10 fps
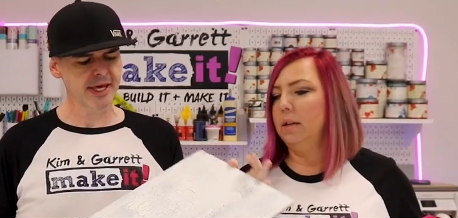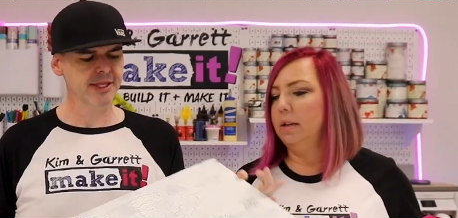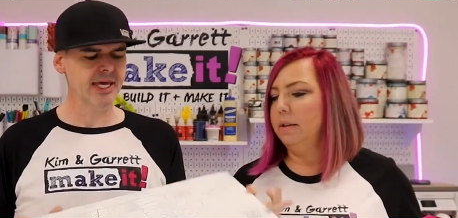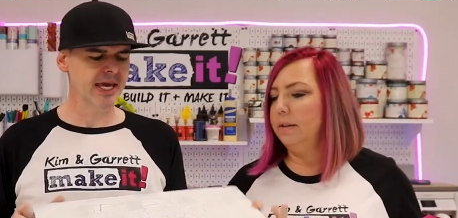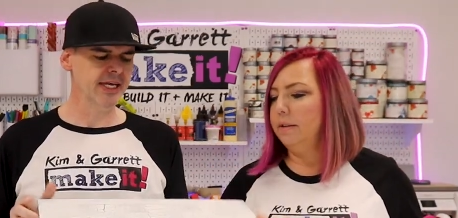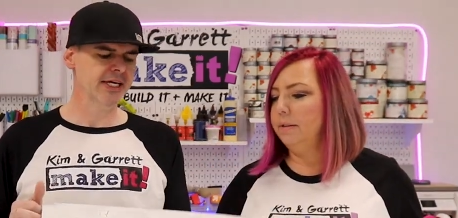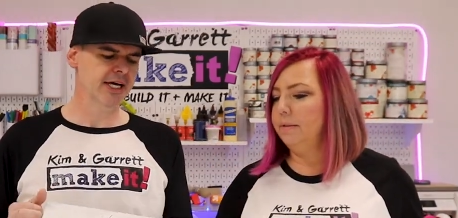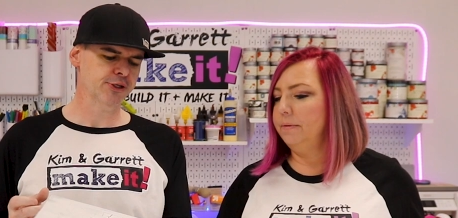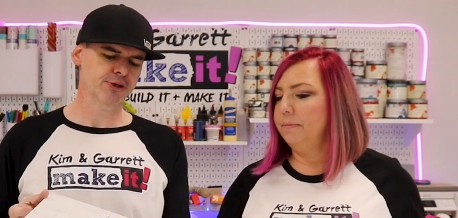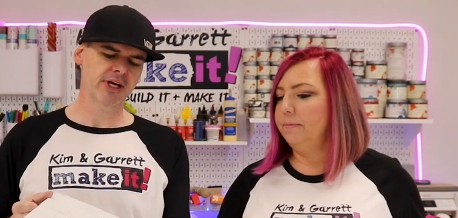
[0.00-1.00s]
Speaker 1: I think any
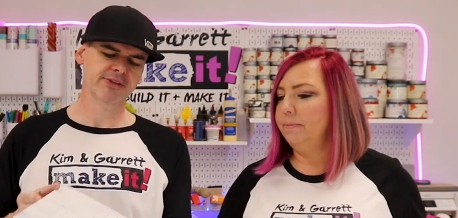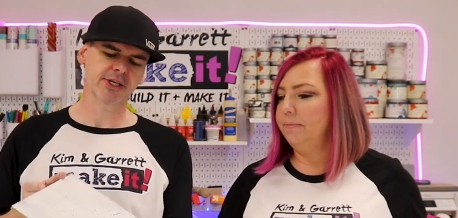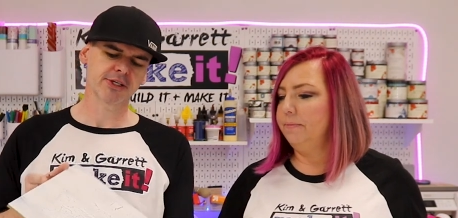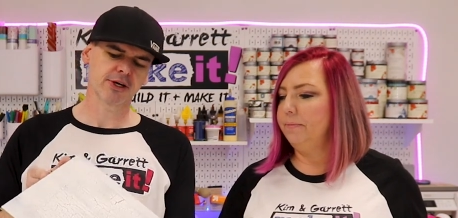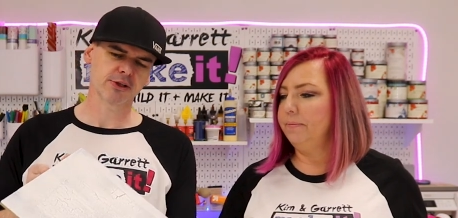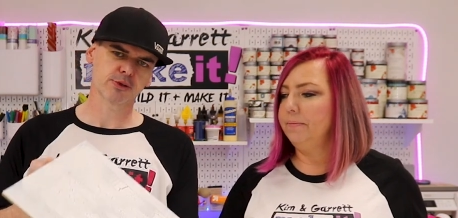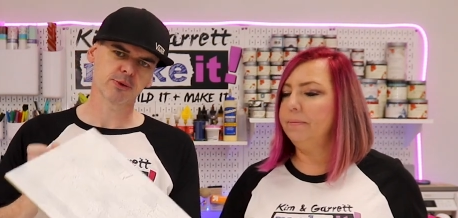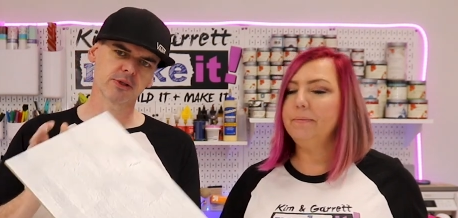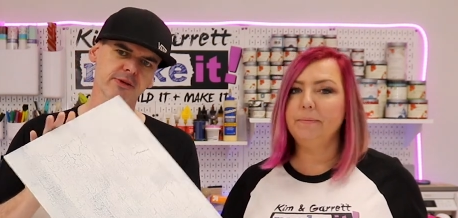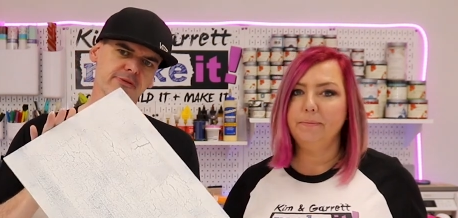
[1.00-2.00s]
contrasting
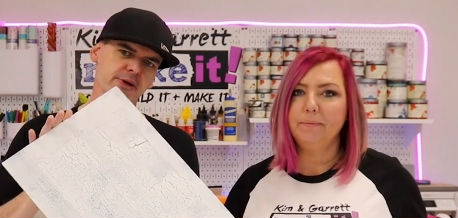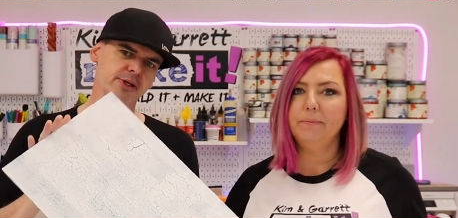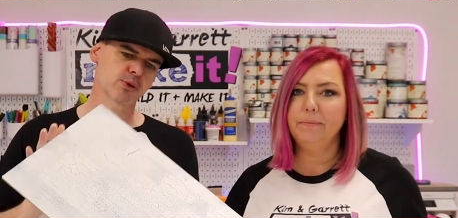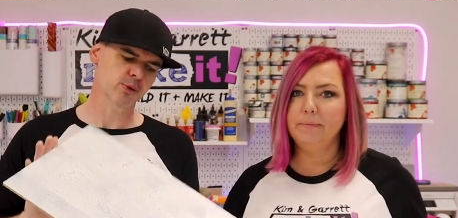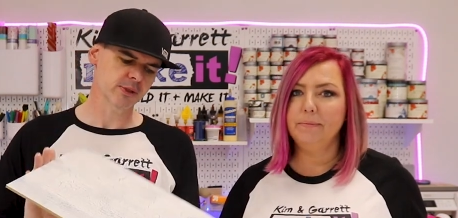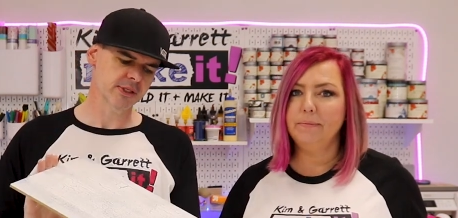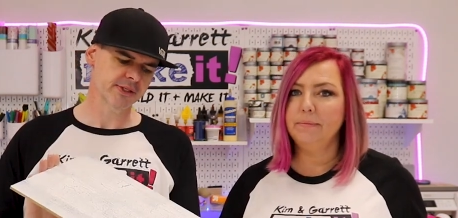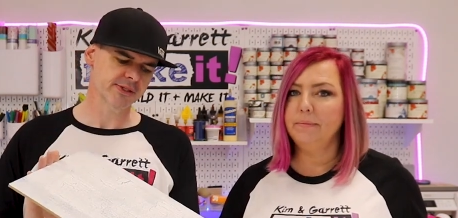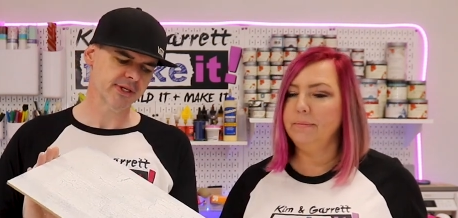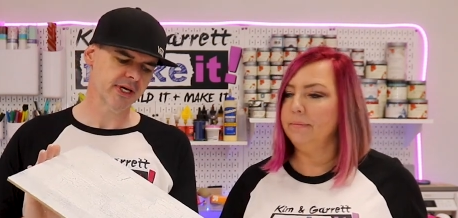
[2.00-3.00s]
colors would look very cool
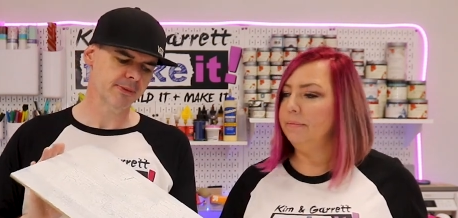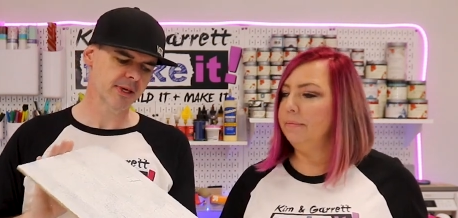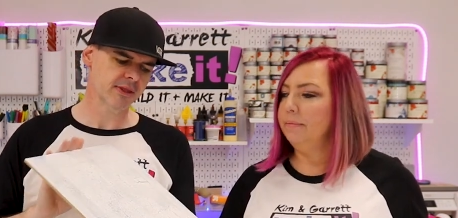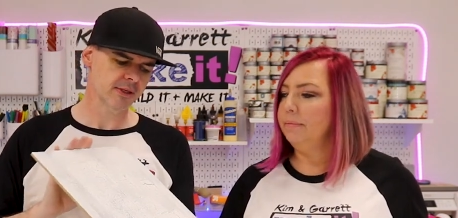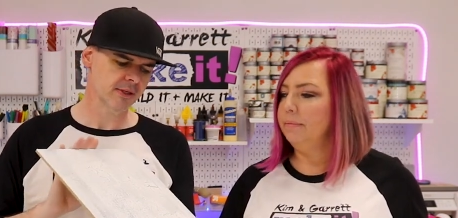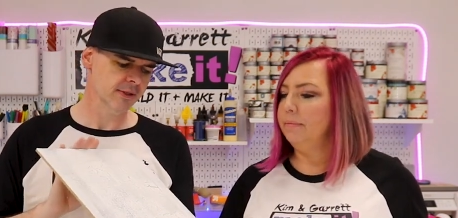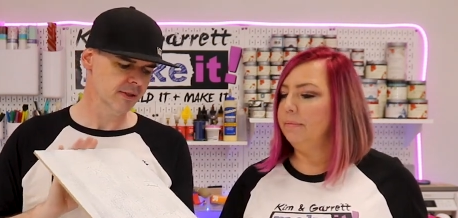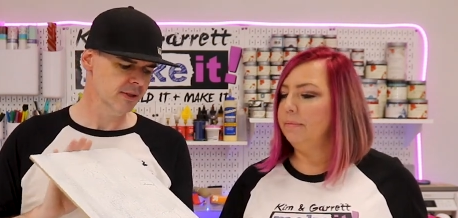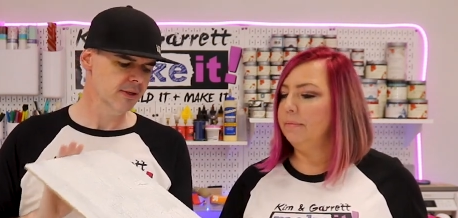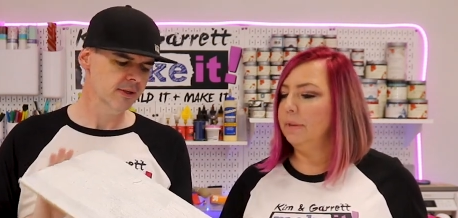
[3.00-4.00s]
in this kind of method.
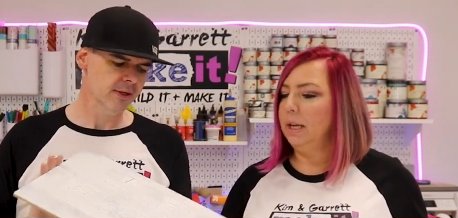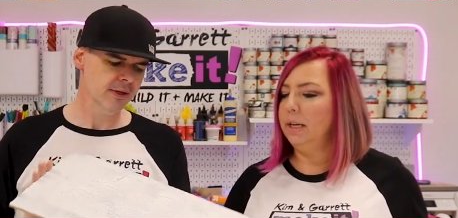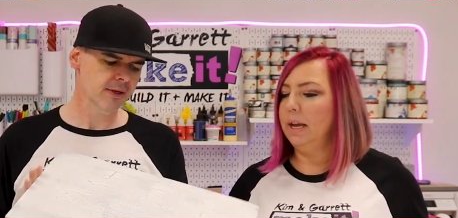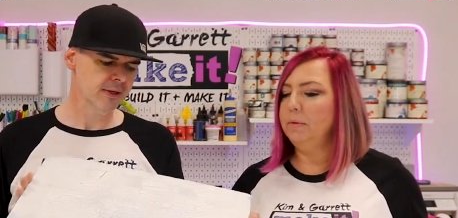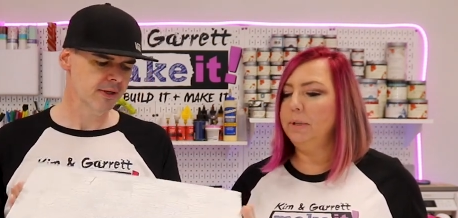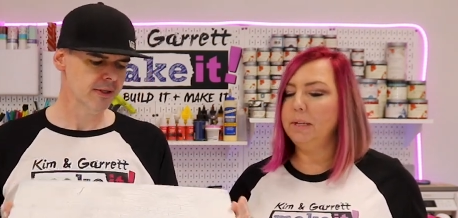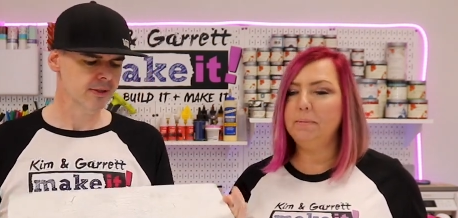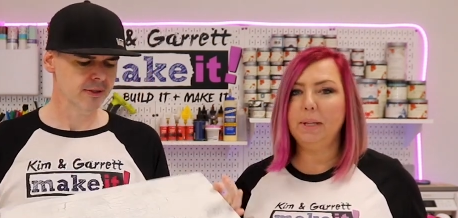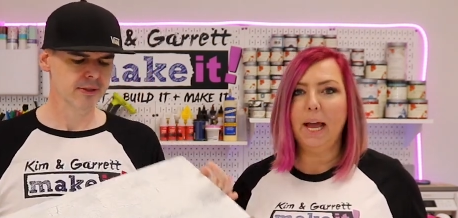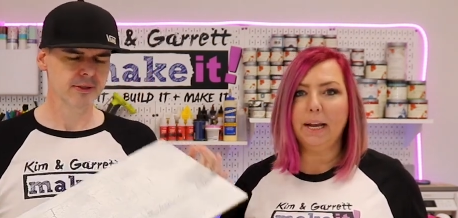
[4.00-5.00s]
Speaker 2: Again, we
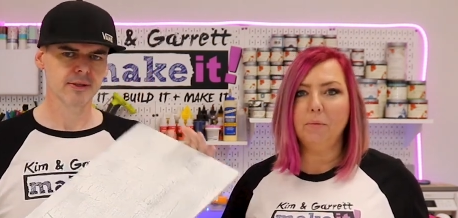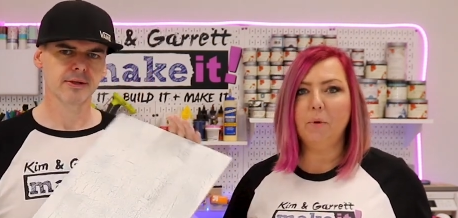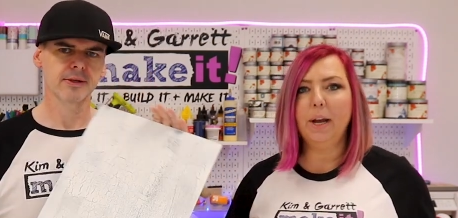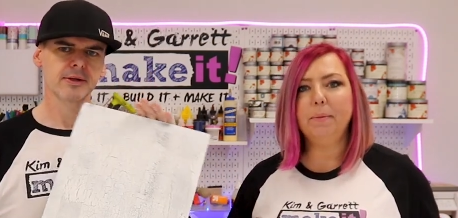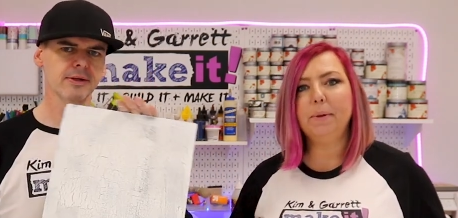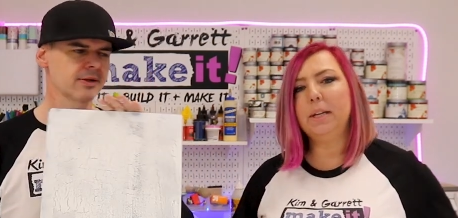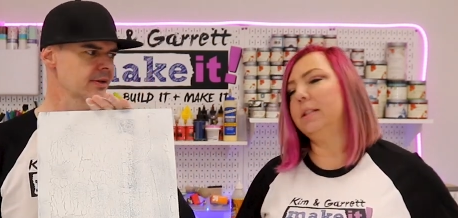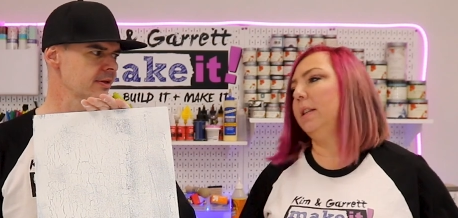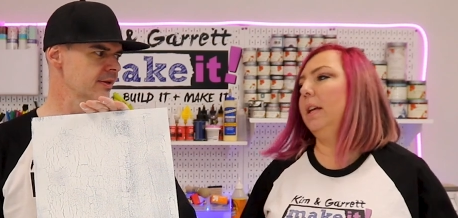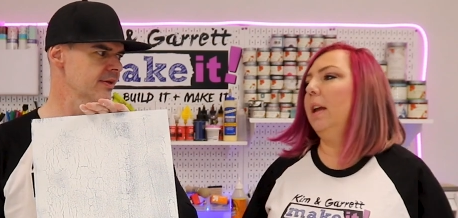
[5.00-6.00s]
did black and white
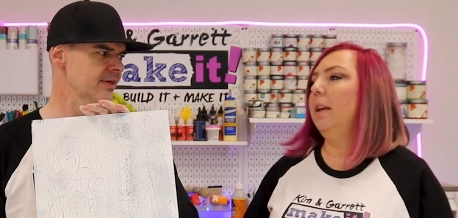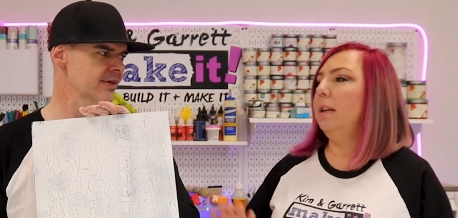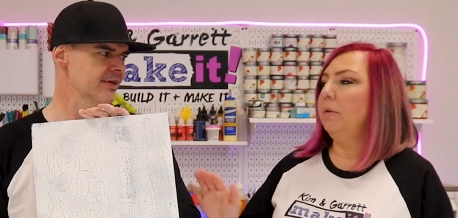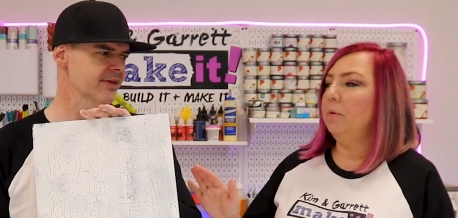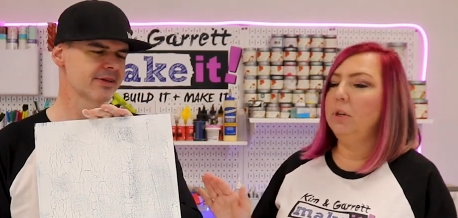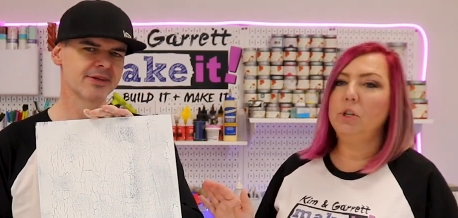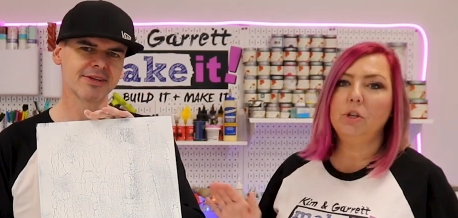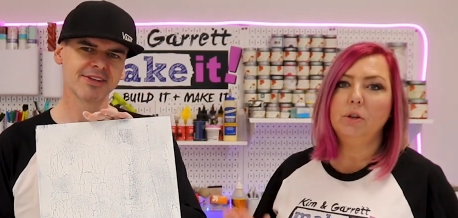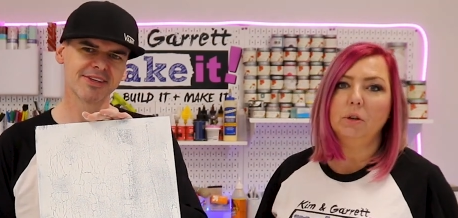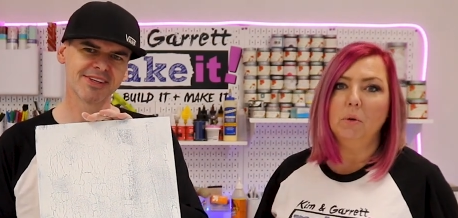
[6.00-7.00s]
because at the end I want to
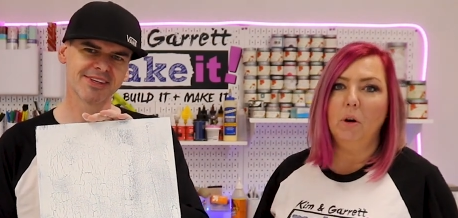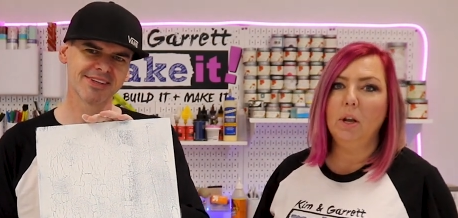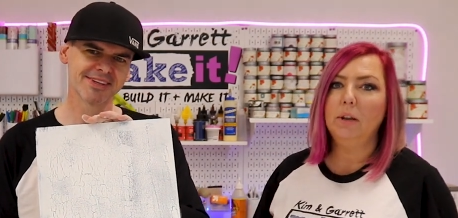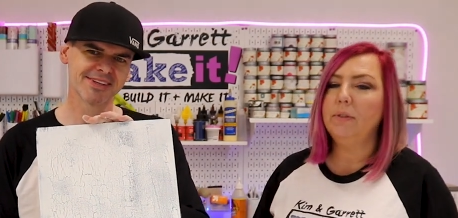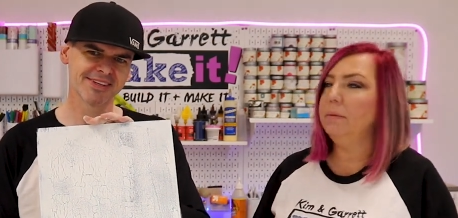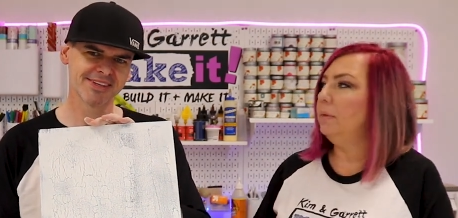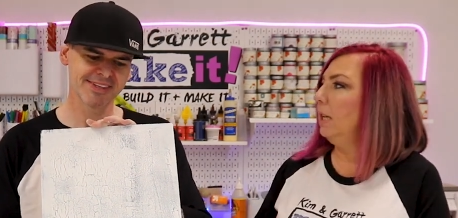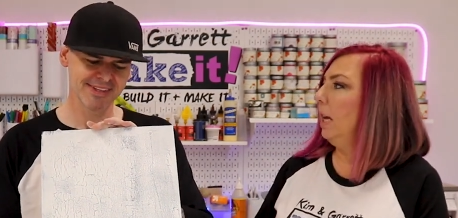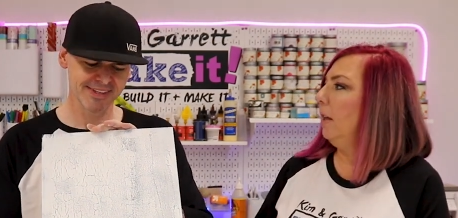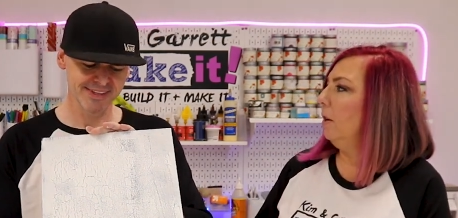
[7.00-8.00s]
show you all of them
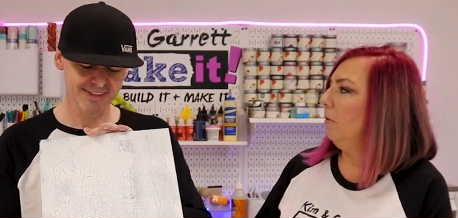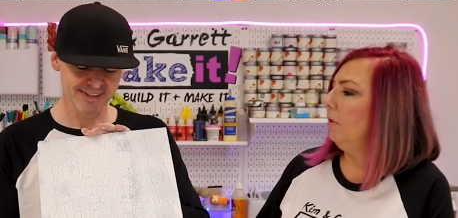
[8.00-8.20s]
together